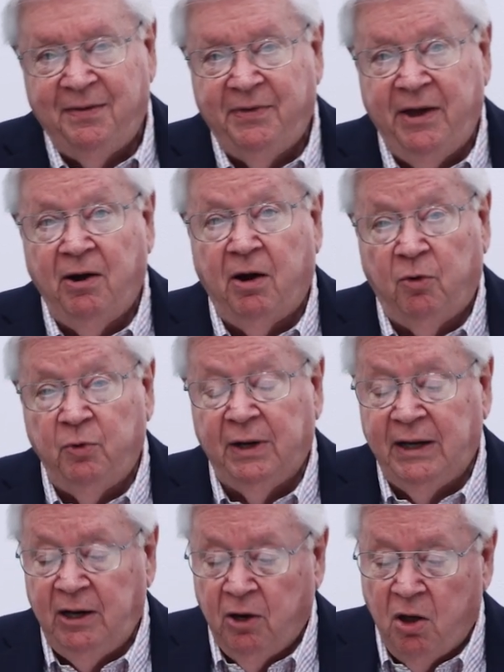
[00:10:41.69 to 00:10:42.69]
They are
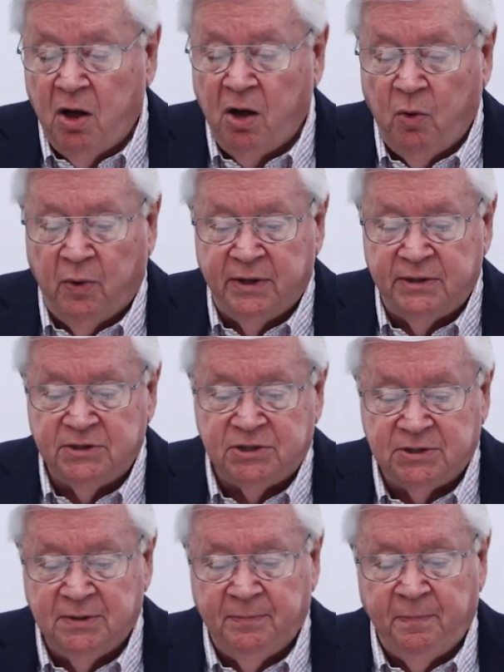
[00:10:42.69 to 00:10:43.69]
really long
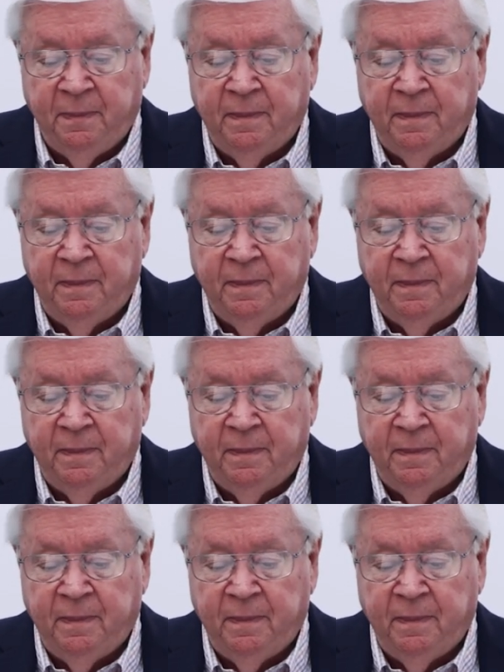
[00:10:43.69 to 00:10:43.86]
ones,